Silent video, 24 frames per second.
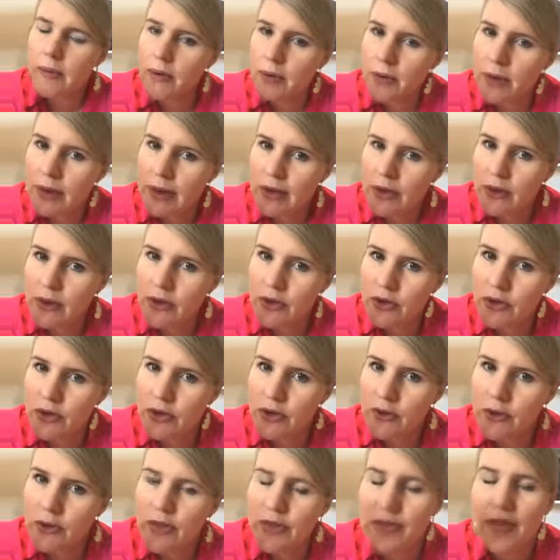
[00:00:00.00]
what I could do
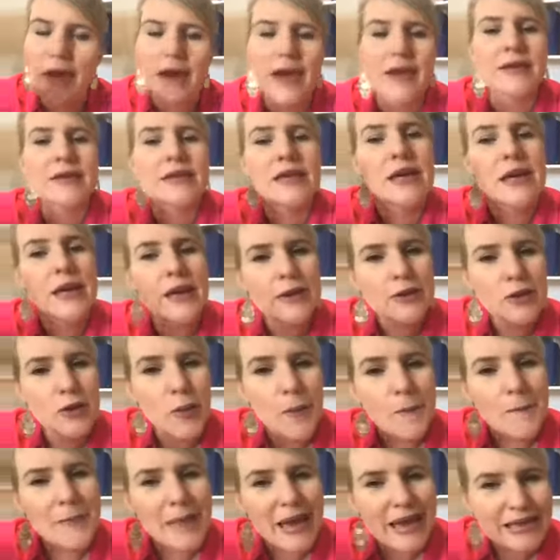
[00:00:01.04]
with that. You're
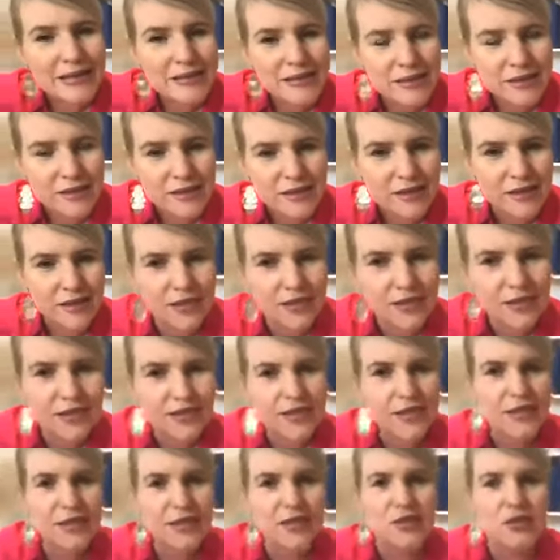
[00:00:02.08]
mentally
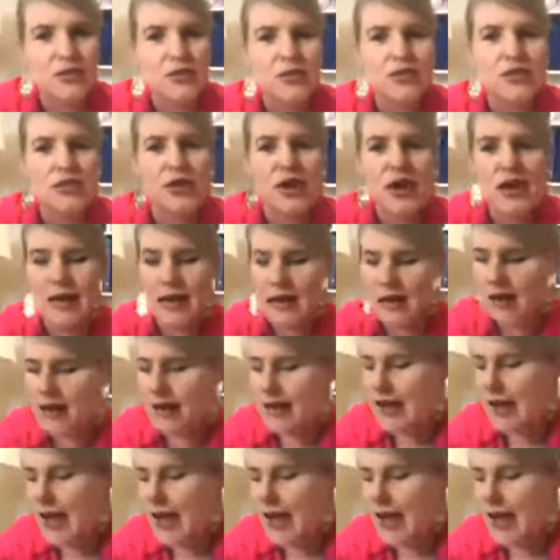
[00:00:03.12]
thinking through the training.